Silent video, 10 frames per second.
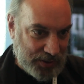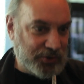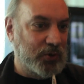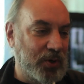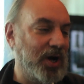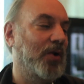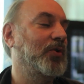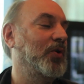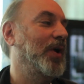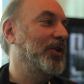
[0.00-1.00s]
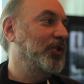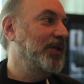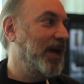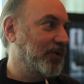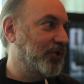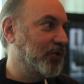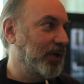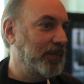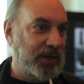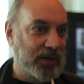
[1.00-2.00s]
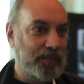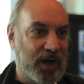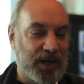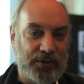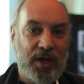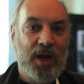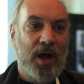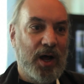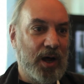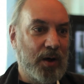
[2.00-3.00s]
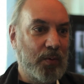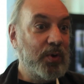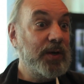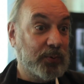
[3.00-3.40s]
do color correction downstream in mind. We